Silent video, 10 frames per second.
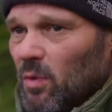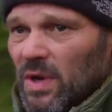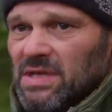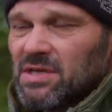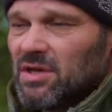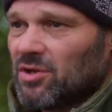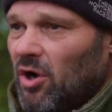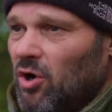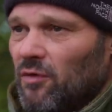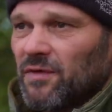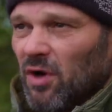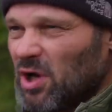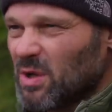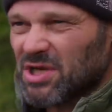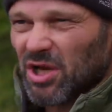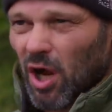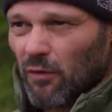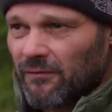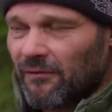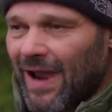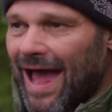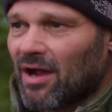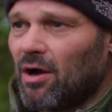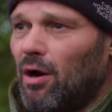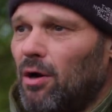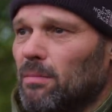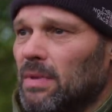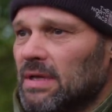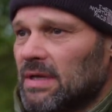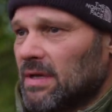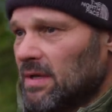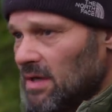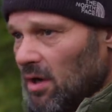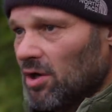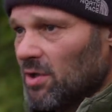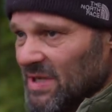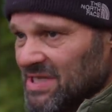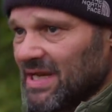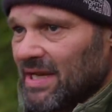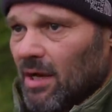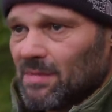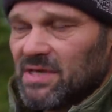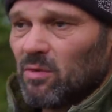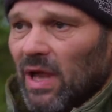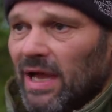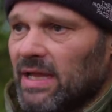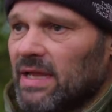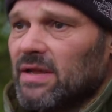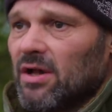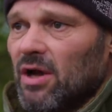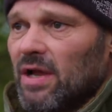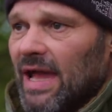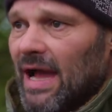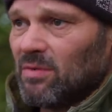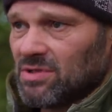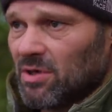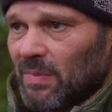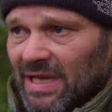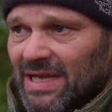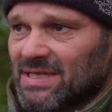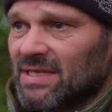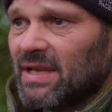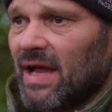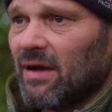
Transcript: the wind's gonna die off tonight. I know it's gonna go flat calm. I'm gonna be sitting up till late in the early hours. I'm gonna be listening